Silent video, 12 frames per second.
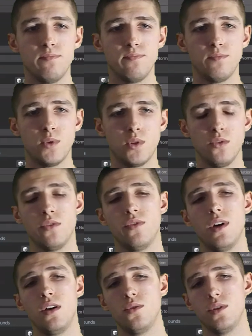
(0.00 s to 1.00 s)
project
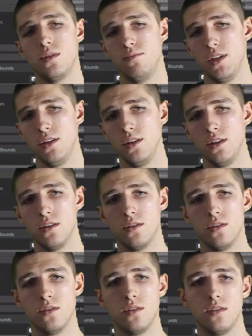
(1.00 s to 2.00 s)
file will be
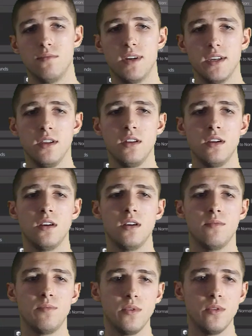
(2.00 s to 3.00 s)
on my GitHub.